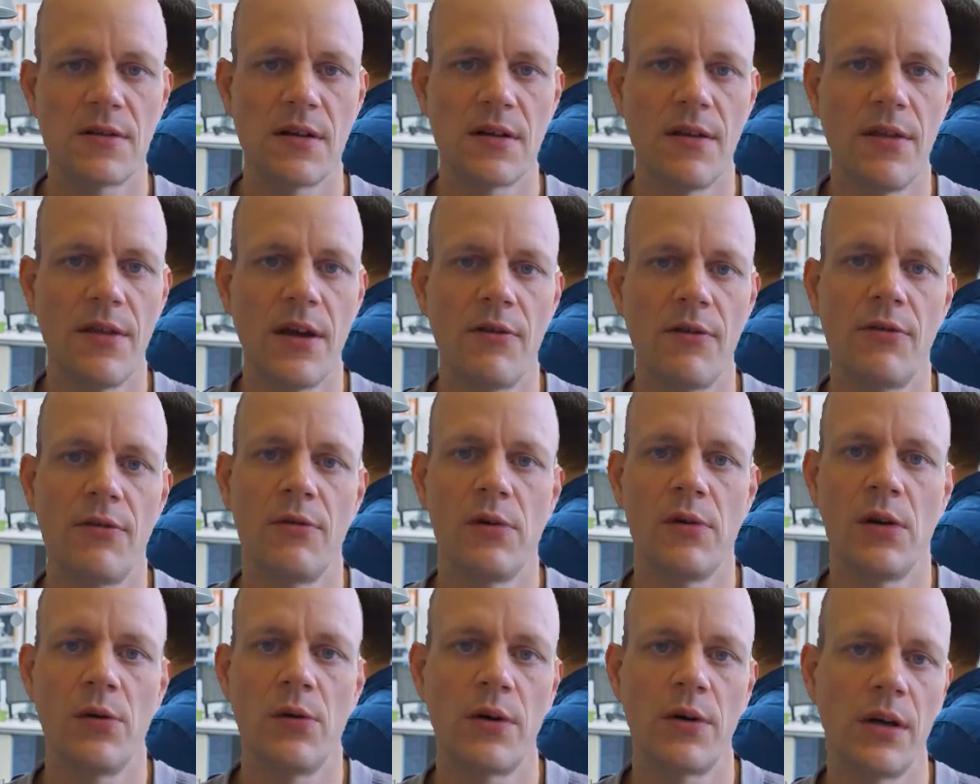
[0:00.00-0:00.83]
and therefore
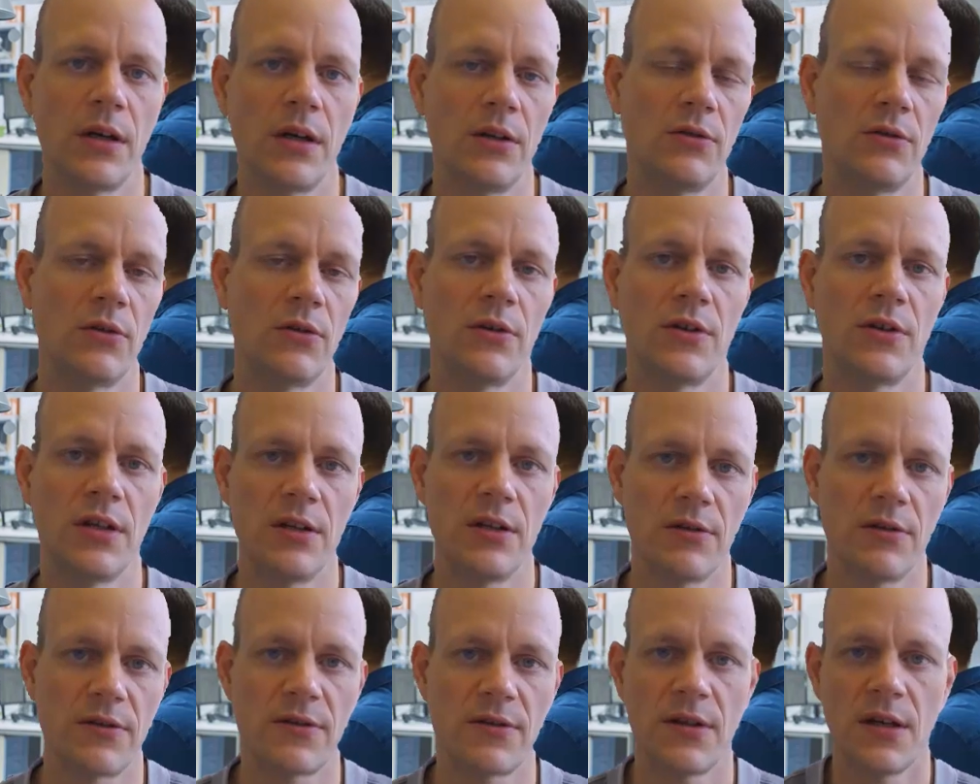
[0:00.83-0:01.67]
we are looking into
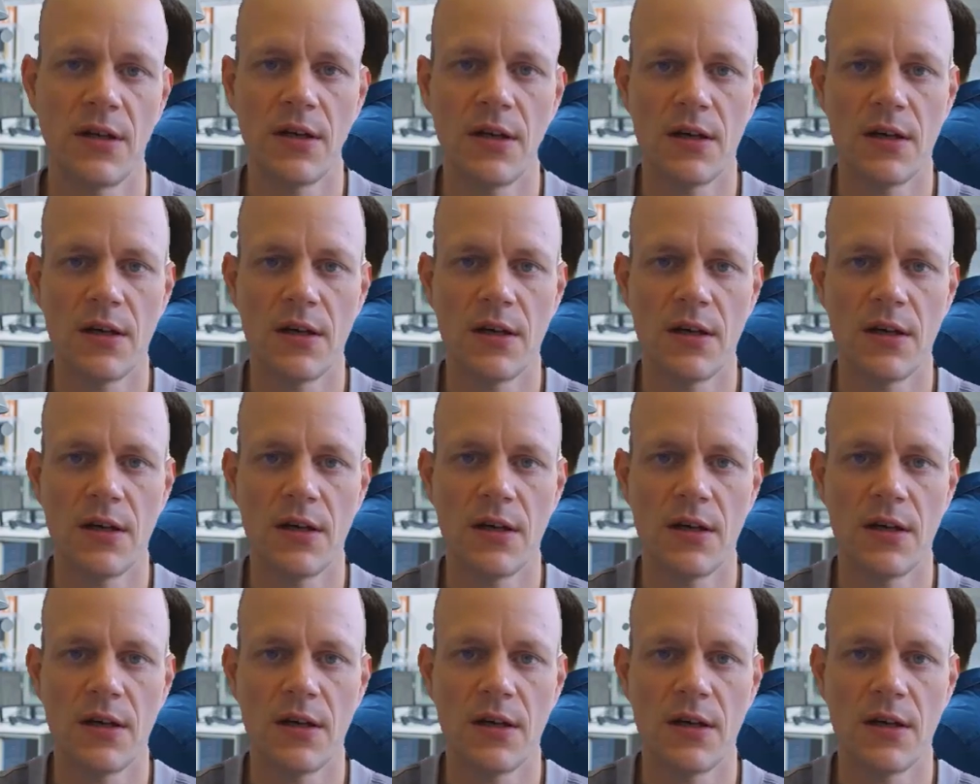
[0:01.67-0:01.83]
continuous